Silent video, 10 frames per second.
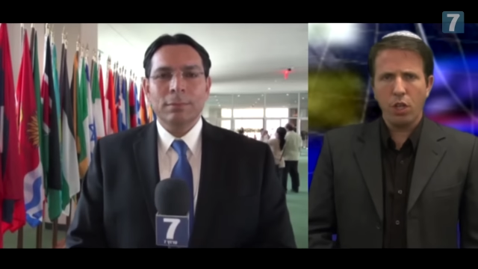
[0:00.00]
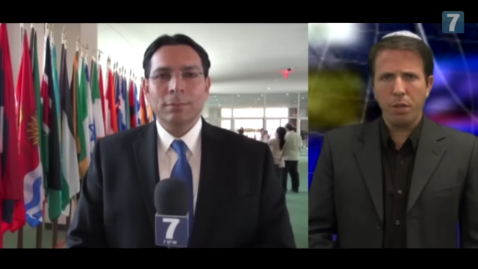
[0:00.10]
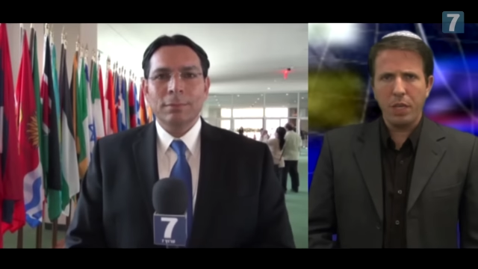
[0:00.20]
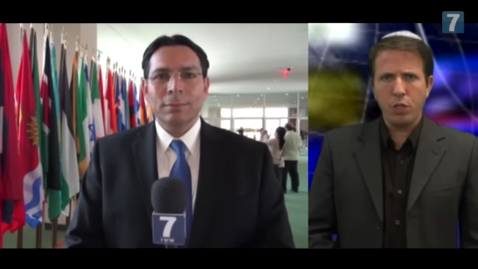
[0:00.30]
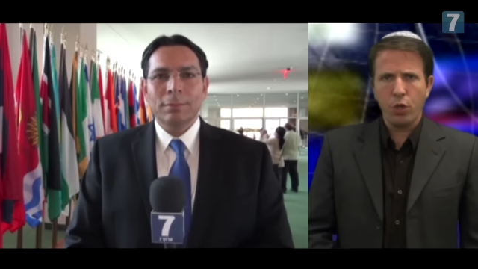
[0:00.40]

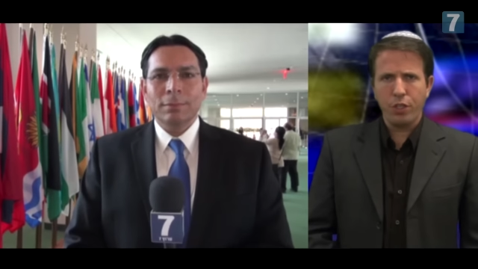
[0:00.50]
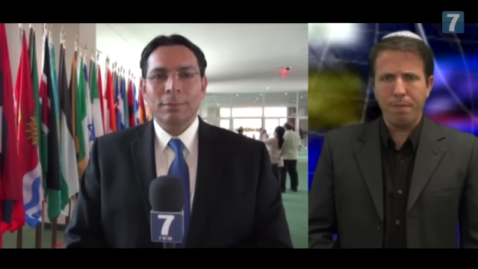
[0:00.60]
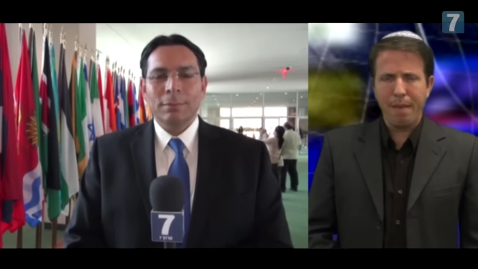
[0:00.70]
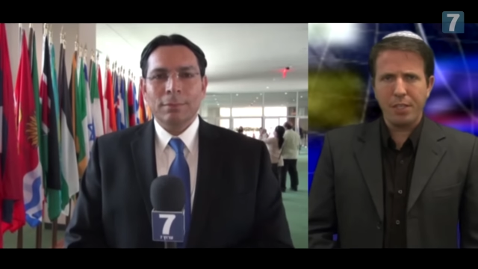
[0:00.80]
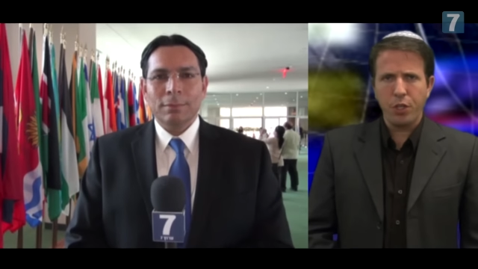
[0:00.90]
Speaker 1: Shalom to Israel's
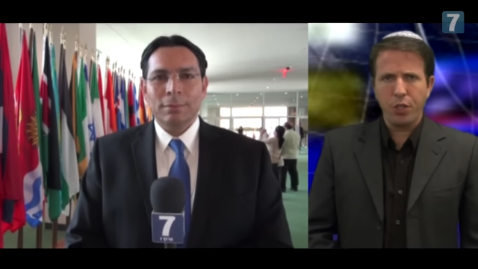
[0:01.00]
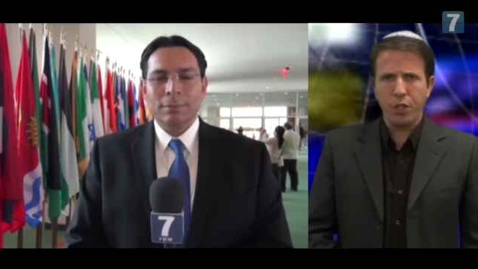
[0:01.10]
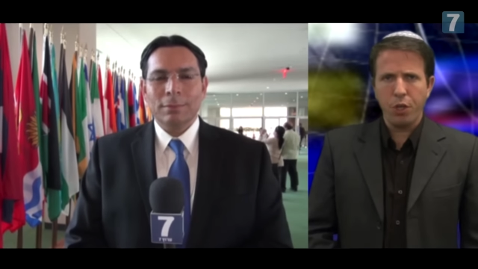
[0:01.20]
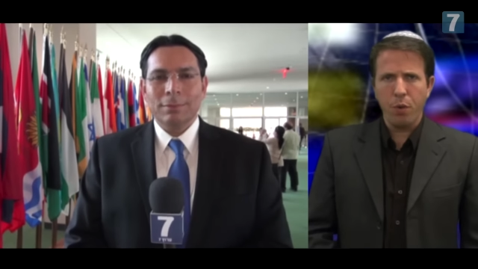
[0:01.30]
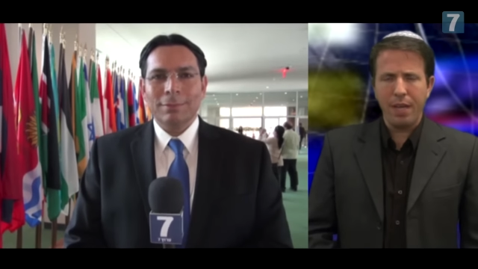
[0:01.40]
ambassador
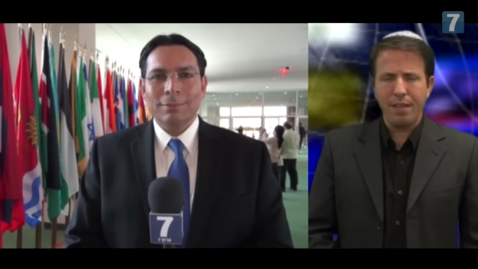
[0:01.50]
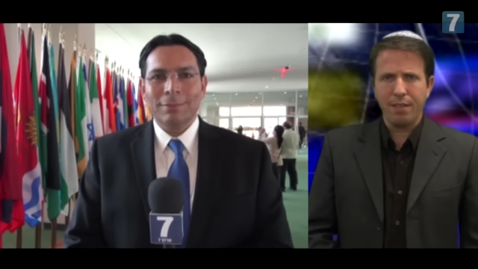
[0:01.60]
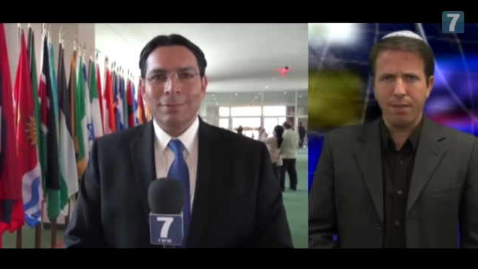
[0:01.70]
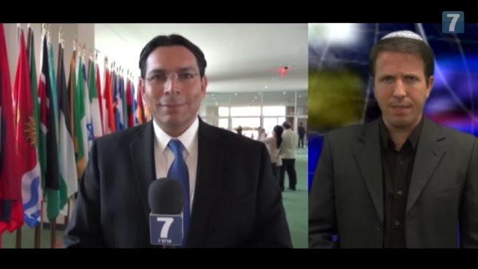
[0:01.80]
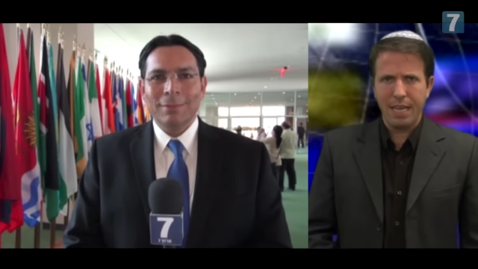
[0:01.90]
to the
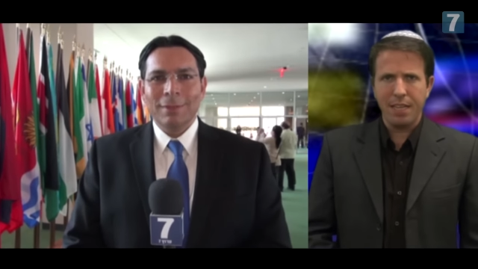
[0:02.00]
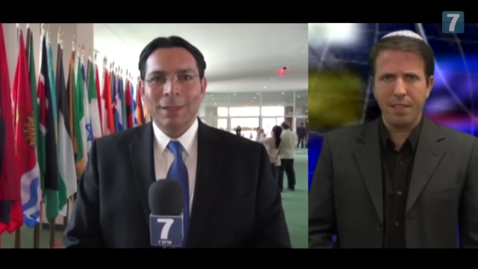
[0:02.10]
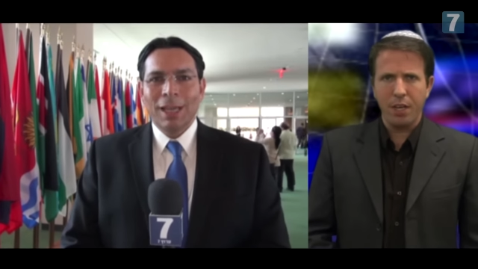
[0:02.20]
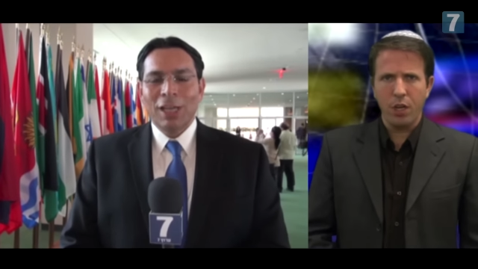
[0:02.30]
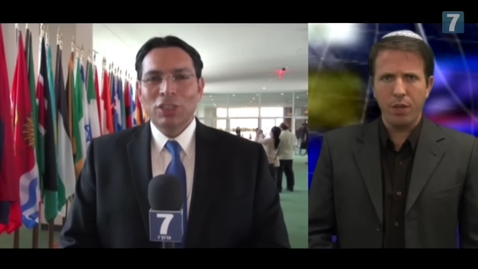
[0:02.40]
UN, Danny
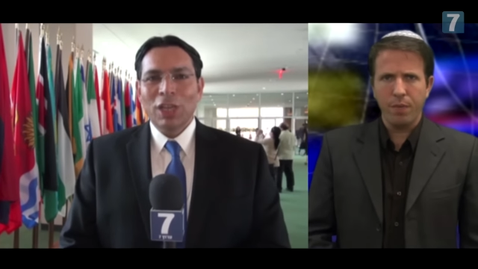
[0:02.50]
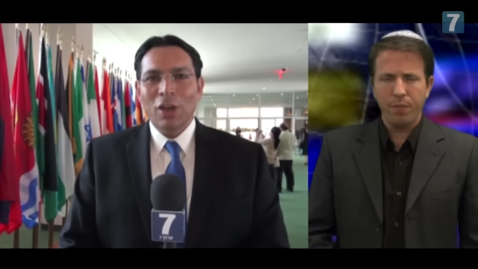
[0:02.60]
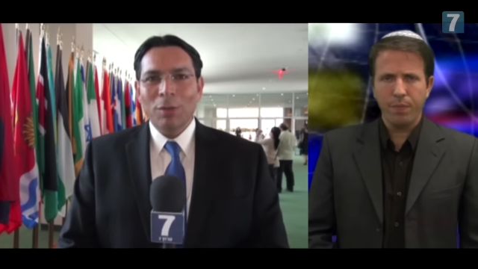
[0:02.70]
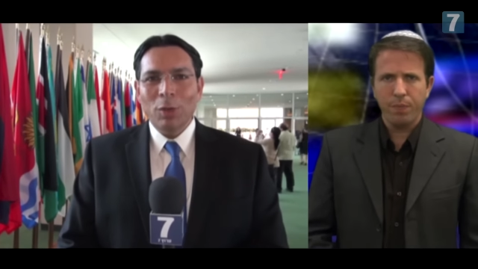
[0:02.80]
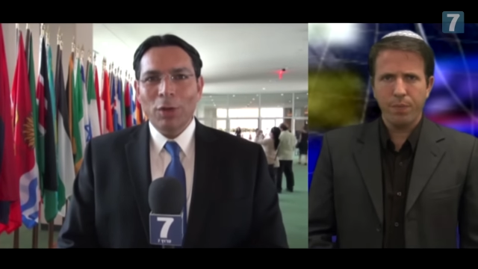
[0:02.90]
Danon.
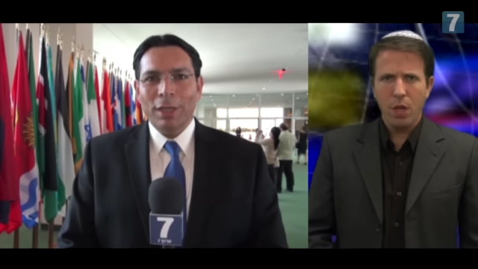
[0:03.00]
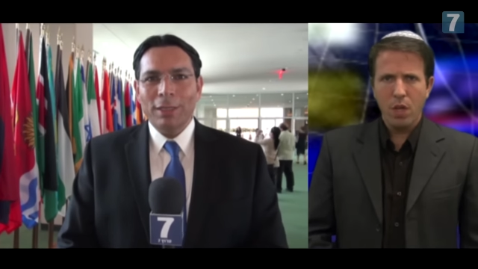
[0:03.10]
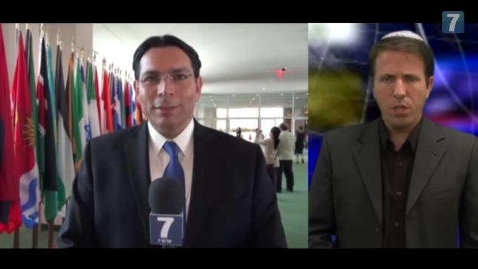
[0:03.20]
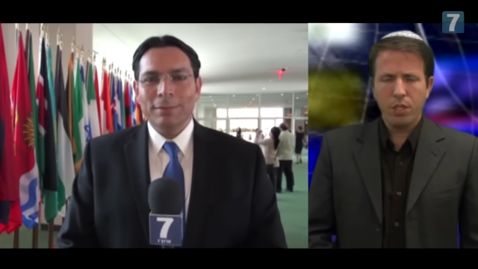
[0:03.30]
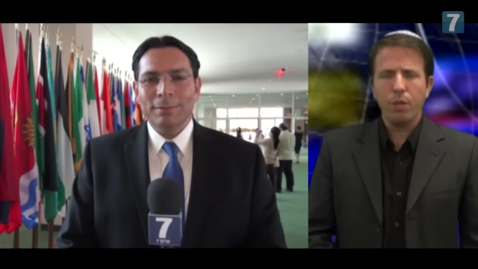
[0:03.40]
Shalom, Yoni.
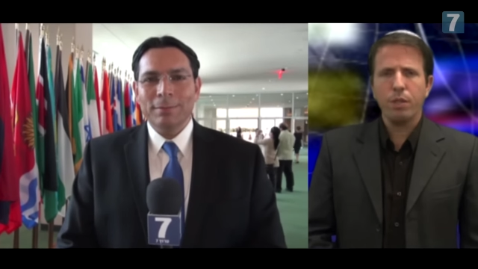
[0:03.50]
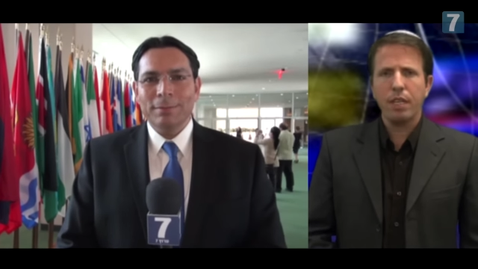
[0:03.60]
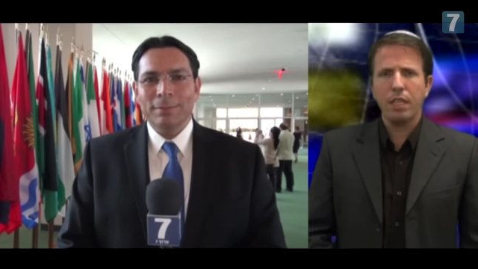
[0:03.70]
So